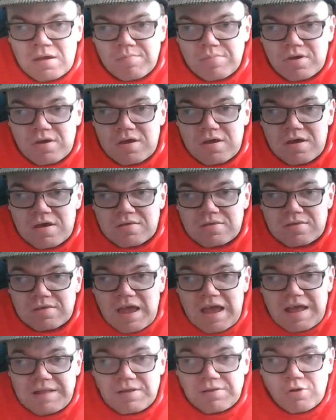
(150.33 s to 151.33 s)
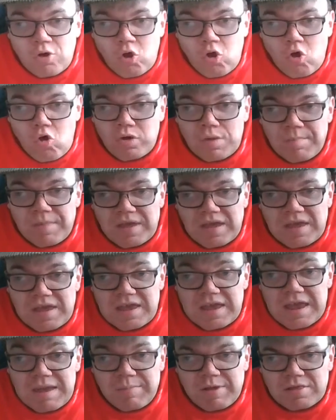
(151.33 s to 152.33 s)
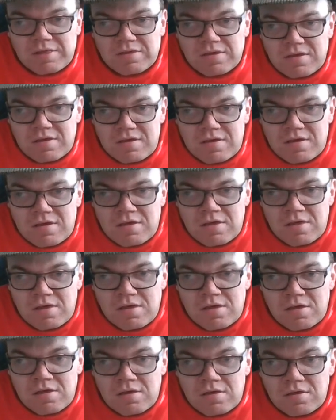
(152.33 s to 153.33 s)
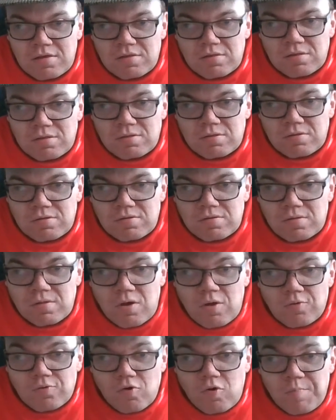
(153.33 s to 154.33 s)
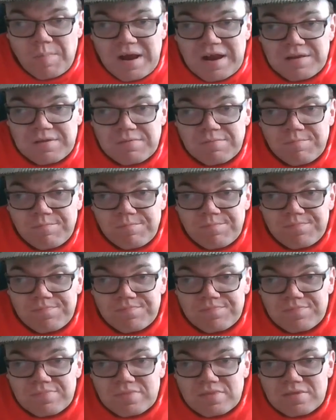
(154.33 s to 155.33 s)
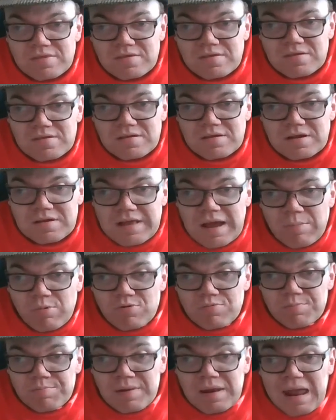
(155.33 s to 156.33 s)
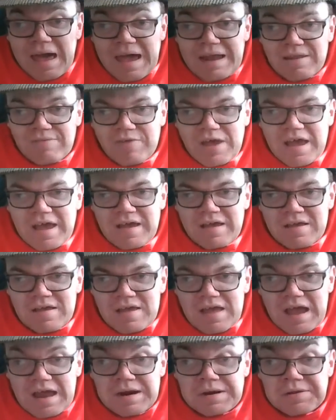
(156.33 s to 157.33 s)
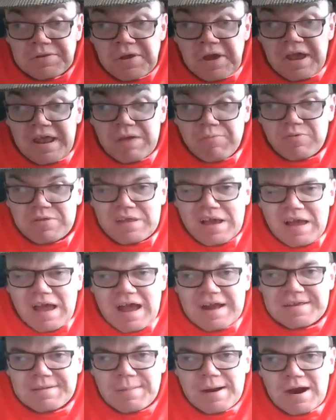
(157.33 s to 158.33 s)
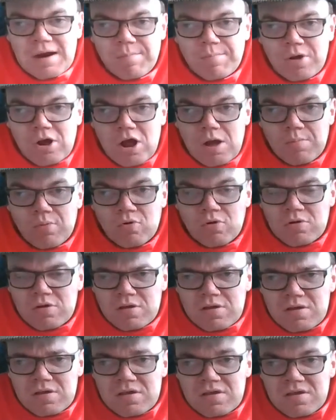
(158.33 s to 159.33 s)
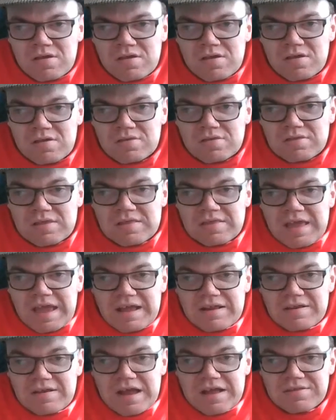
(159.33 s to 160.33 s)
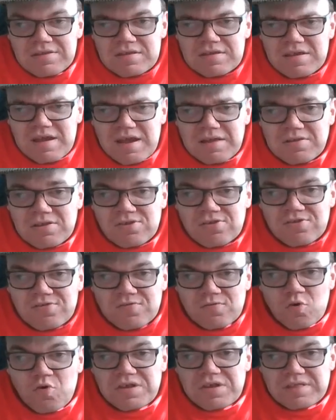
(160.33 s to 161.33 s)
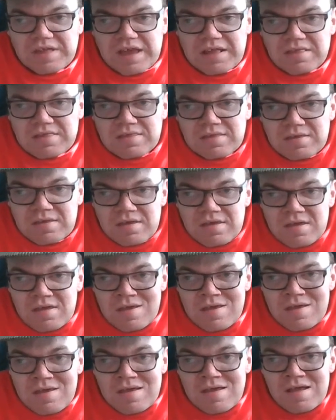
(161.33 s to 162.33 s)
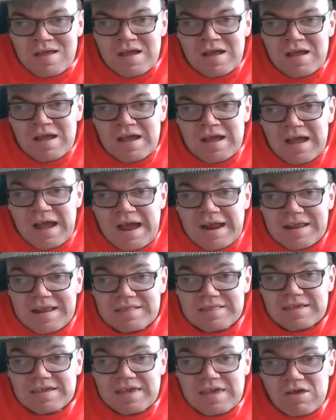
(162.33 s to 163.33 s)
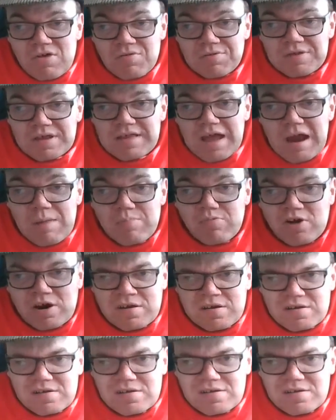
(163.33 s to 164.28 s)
But then this Hulk and Behemoth slows up, and Kadabra's plan of annihilating with the anti-matter bomb, but the thing actually destroys it, and actually kills Kadabra.